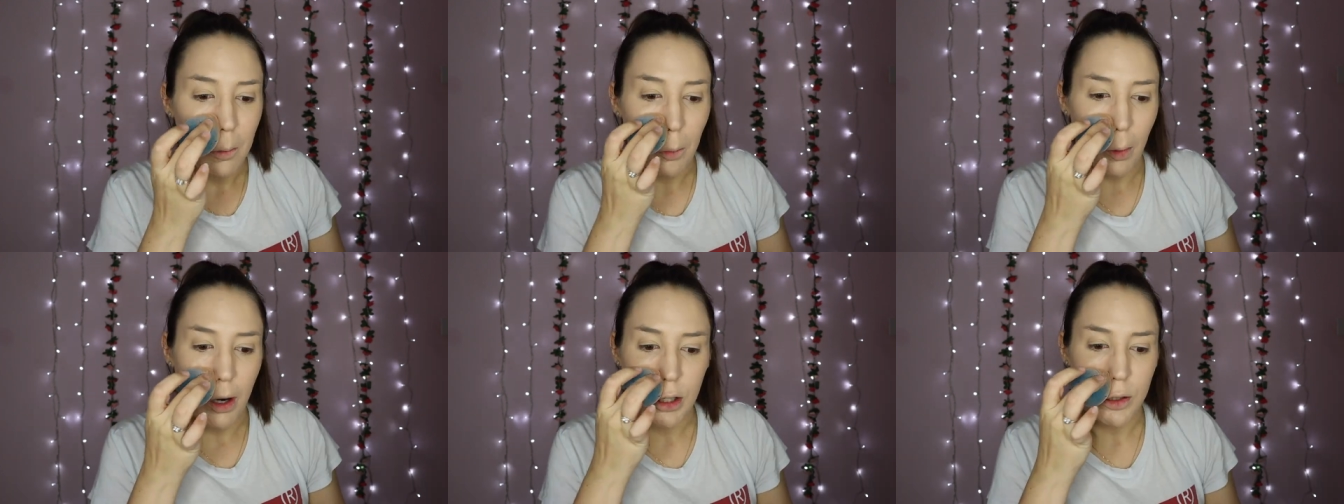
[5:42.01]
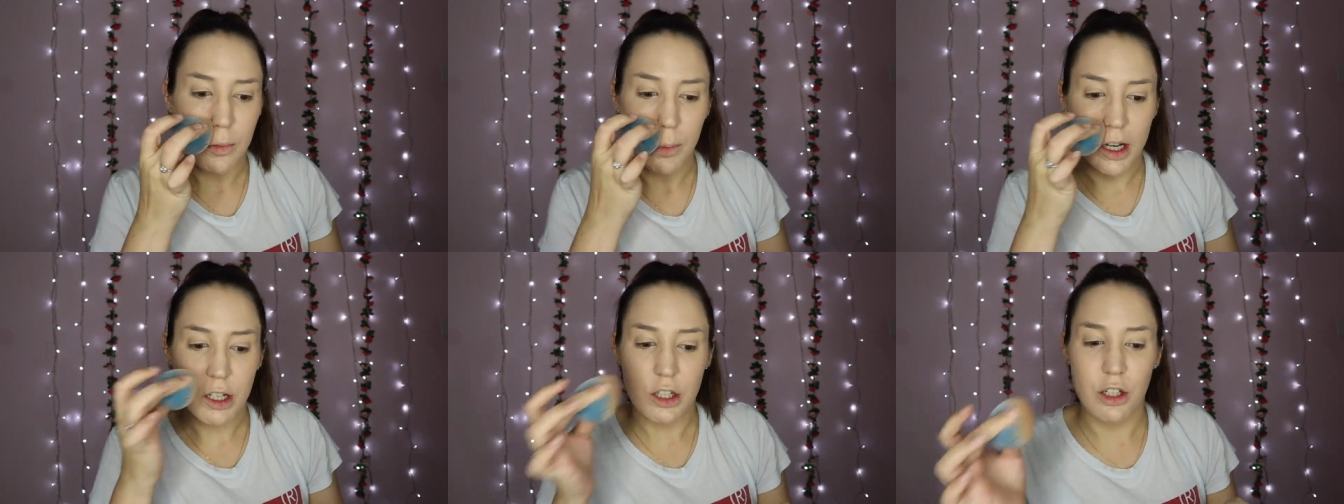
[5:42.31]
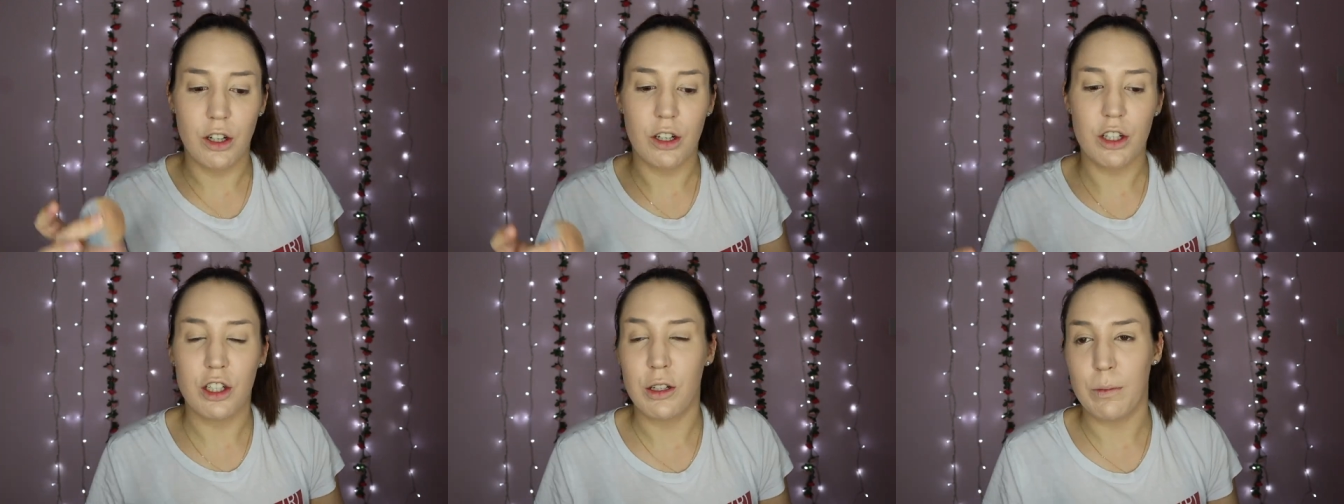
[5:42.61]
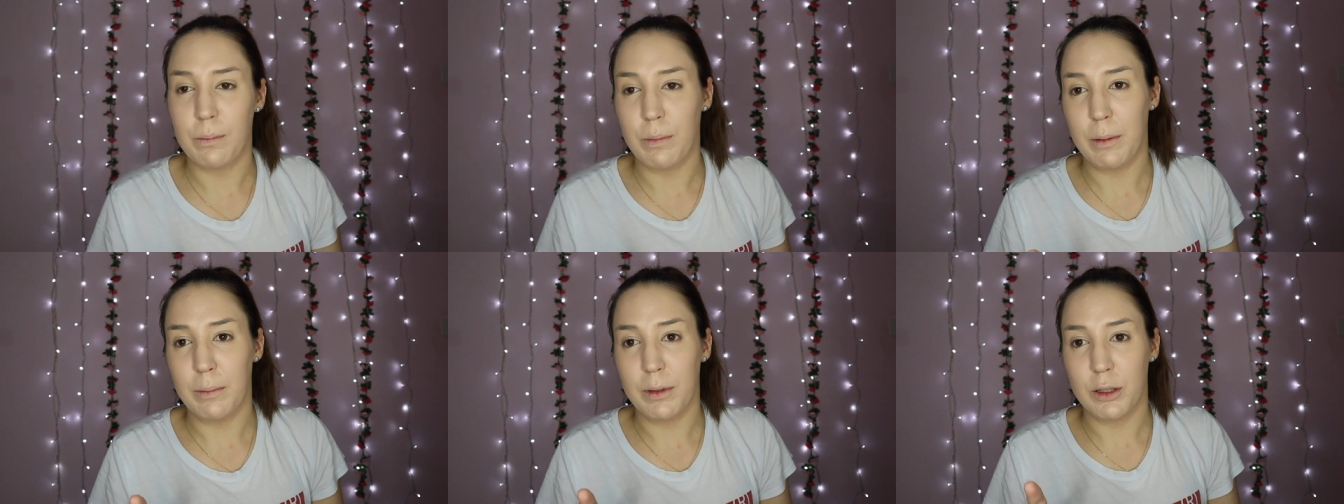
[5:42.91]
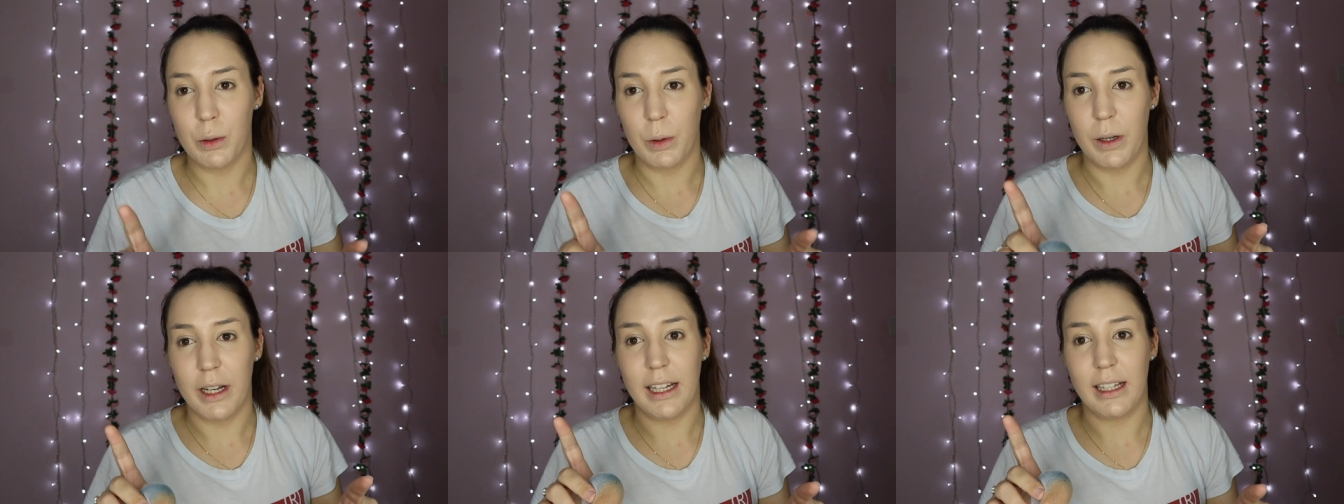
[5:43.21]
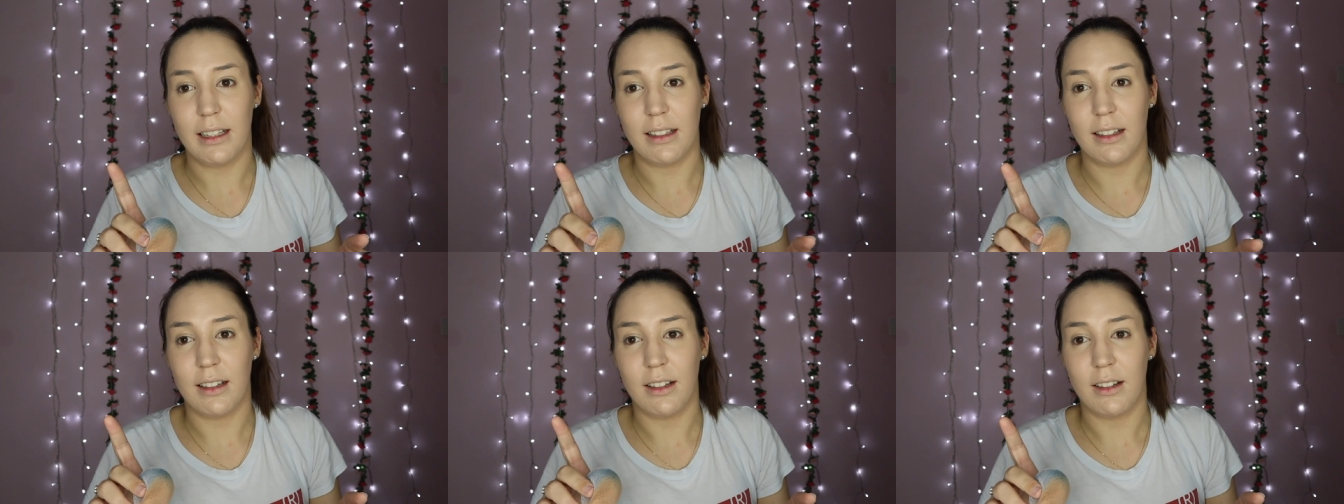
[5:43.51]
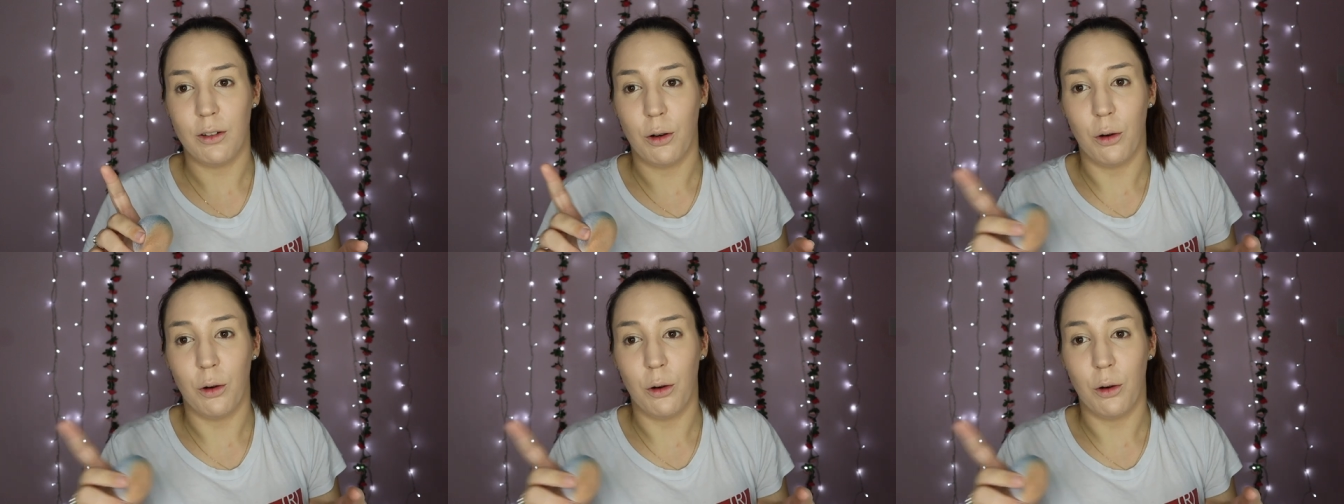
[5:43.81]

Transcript: which my sugar should be between,